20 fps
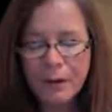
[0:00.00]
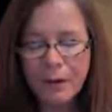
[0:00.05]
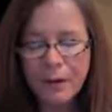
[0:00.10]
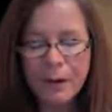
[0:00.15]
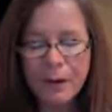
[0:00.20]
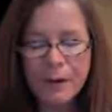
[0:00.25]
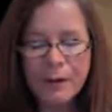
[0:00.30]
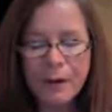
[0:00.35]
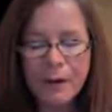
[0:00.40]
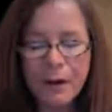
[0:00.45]

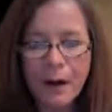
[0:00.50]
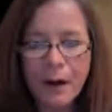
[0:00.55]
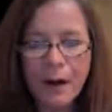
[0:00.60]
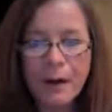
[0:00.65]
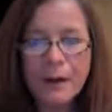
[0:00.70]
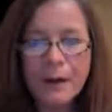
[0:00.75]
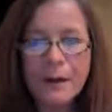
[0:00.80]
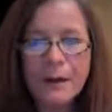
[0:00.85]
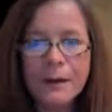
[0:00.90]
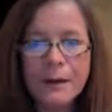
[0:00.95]

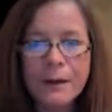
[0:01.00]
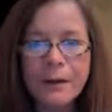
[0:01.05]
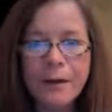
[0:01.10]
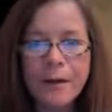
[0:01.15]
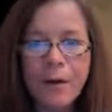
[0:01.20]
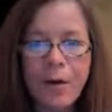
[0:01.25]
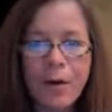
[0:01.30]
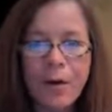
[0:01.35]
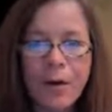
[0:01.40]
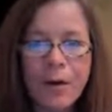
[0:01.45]
ungodly
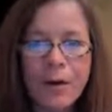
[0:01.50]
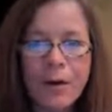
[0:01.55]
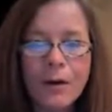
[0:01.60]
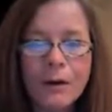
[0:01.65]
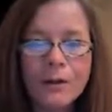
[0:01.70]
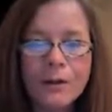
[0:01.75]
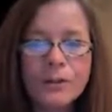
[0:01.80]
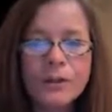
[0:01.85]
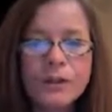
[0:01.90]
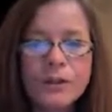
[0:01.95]

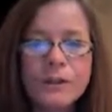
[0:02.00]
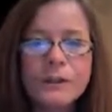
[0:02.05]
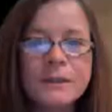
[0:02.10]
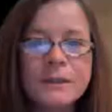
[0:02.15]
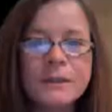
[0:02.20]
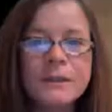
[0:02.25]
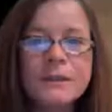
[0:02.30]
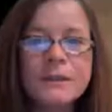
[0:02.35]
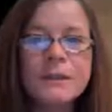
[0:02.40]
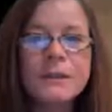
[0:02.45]
large
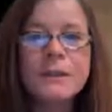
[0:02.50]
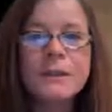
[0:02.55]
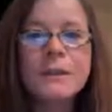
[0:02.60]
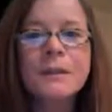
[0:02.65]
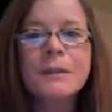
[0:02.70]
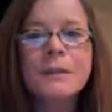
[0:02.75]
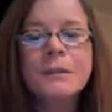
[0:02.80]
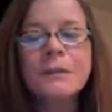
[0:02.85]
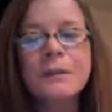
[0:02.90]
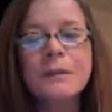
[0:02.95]
and
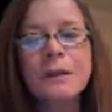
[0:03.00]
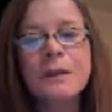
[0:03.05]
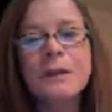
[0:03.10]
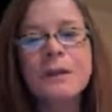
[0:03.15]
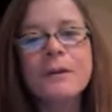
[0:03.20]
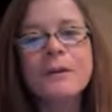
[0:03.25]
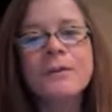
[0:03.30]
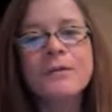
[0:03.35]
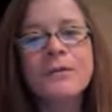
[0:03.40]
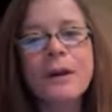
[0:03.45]
would
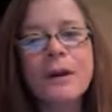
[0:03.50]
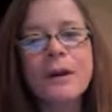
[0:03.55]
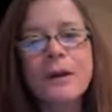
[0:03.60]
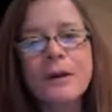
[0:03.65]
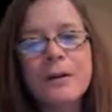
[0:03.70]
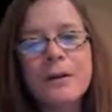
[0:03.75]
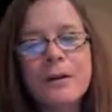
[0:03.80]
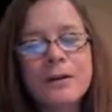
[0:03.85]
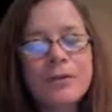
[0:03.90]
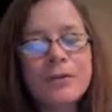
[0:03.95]
look funny
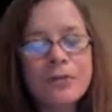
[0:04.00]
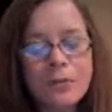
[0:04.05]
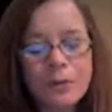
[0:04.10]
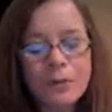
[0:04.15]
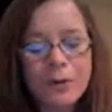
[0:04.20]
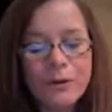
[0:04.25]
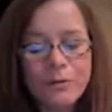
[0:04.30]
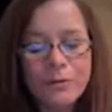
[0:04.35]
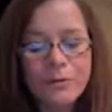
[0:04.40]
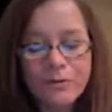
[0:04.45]
on a
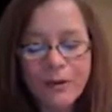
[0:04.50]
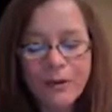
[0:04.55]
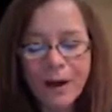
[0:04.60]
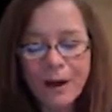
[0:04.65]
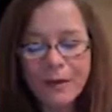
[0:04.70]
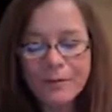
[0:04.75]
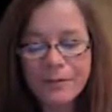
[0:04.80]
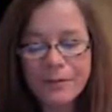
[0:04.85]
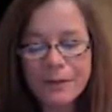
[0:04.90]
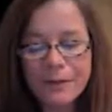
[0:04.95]
Joy
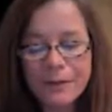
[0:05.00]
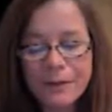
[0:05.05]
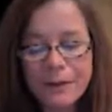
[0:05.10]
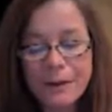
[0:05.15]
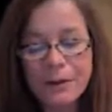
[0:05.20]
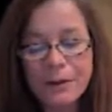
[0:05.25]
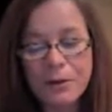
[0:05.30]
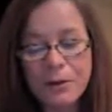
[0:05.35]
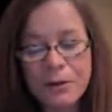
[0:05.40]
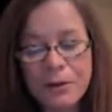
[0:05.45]
510
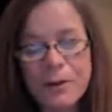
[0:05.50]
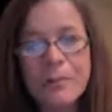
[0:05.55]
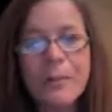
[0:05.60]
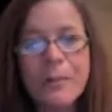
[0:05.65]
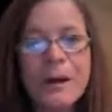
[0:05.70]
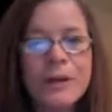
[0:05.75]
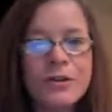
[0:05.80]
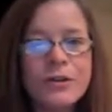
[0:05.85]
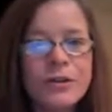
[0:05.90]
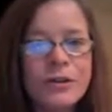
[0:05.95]
and couldn't
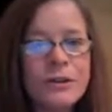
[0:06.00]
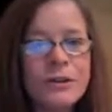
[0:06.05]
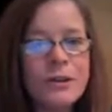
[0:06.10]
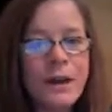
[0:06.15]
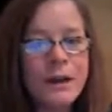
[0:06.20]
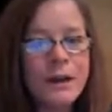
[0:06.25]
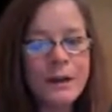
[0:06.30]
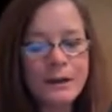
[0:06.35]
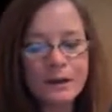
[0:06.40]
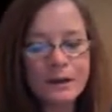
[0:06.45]
imagine
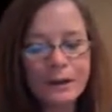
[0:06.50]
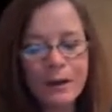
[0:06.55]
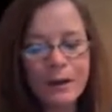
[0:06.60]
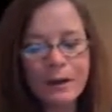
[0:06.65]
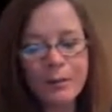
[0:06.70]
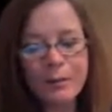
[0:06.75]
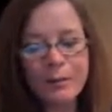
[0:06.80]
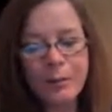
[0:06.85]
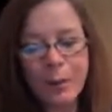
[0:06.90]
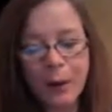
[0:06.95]
taking it
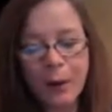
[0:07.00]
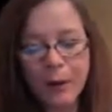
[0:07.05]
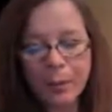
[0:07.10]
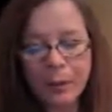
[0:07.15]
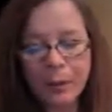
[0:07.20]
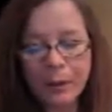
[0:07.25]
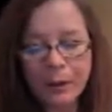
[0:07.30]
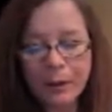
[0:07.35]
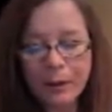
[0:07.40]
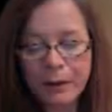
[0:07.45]
out in
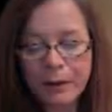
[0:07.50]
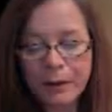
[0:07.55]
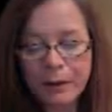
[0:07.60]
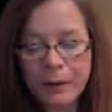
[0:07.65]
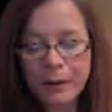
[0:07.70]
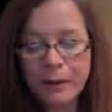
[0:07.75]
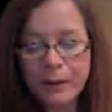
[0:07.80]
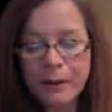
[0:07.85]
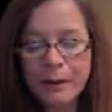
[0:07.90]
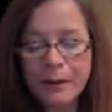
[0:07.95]
public.
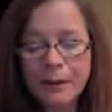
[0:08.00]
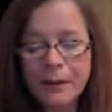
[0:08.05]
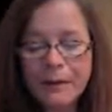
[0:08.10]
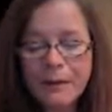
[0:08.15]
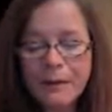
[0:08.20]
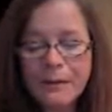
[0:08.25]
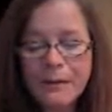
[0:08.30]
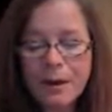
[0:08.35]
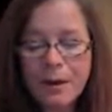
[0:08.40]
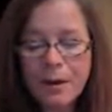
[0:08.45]

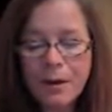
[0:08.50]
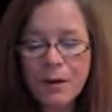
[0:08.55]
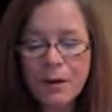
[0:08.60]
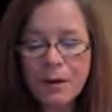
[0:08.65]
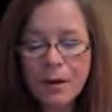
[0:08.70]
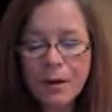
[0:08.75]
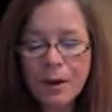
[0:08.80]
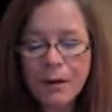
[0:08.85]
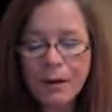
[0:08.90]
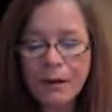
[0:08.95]

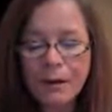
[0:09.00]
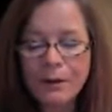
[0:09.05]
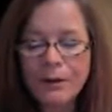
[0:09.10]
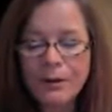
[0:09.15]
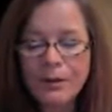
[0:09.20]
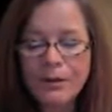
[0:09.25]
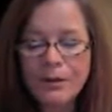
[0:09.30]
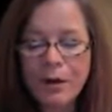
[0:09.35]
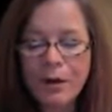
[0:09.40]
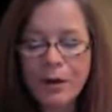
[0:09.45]
So I
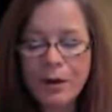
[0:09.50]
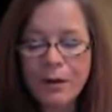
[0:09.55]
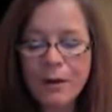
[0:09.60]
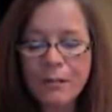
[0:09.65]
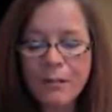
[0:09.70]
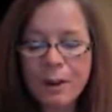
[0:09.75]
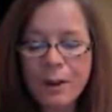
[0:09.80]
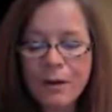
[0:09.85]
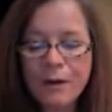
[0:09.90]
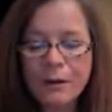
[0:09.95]
just thought I'd
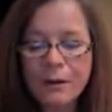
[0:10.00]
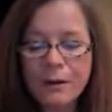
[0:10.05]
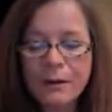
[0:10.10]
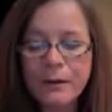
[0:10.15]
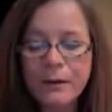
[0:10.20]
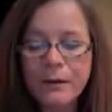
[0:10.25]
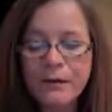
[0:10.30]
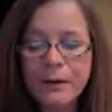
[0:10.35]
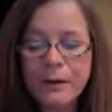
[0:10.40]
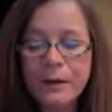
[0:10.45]
make a
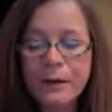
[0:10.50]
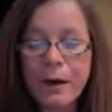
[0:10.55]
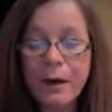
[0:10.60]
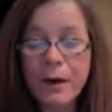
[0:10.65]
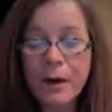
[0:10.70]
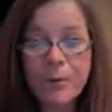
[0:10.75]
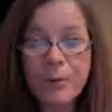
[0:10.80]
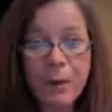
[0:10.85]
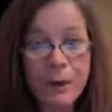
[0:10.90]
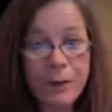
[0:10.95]
little
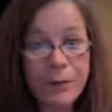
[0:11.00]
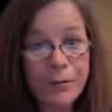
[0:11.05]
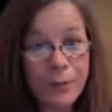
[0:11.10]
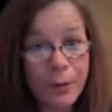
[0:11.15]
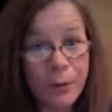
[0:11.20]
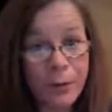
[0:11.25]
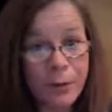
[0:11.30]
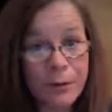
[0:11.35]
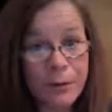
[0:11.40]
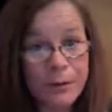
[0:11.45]
video, my
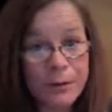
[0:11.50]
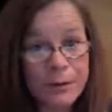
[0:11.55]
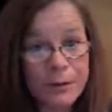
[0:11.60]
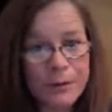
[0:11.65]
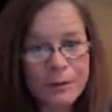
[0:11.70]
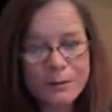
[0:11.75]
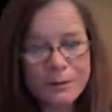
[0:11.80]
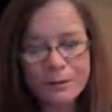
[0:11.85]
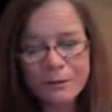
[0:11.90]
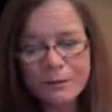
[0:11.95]

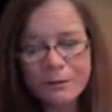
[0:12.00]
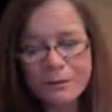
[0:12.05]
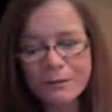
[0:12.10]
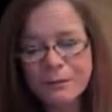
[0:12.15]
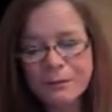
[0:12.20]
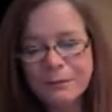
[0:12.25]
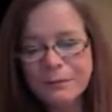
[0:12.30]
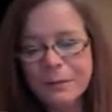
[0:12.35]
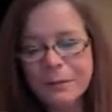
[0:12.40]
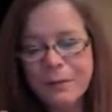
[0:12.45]
first.
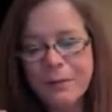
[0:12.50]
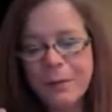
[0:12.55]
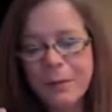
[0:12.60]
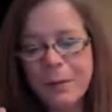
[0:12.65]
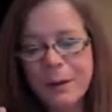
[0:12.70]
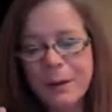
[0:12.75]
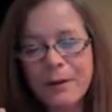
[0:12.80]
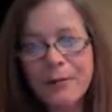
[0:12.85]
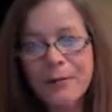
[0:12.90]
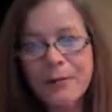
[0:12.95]

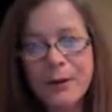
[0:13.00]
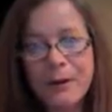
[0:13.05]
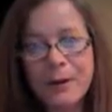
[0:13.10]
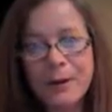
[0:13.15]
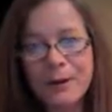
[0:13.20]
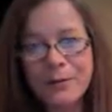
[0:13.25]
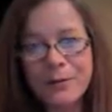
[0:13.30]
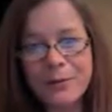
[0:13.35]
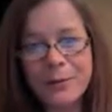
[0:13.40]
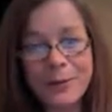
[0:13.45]
Everybody
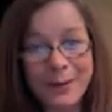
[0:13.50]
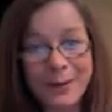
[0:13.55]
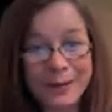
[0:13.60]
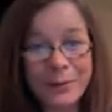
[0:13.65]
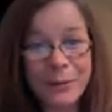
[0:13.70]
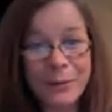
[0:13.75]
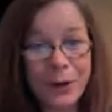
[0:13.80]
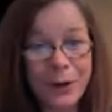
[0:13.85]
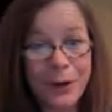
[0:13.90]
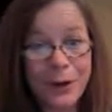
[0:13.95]
forgive me,
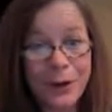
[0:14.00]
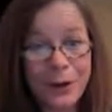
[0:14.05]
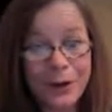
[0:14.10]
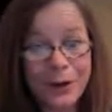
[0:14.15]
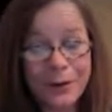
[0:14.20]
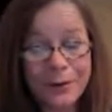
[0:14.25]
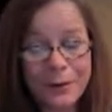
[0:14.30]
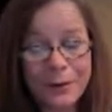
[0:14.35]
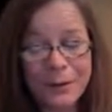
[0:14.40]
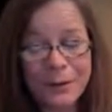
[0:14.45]
we'll all
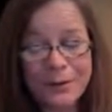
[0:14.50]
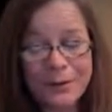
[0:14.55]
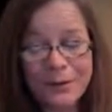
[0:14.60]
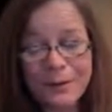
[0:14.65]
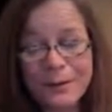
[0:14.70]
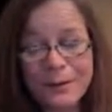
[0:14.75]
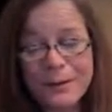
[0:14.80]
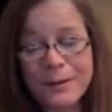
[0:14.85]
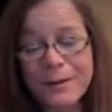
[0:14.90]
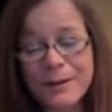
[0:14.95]
have a little
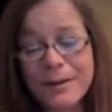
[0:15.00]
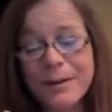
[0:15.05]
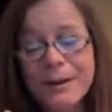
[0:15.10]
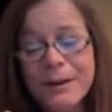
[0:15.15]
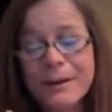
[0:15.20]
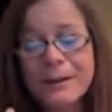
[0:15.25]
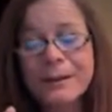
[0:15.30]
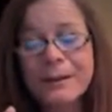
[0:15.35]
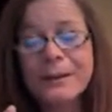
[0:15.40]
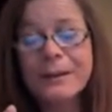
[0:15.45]
fun tonight.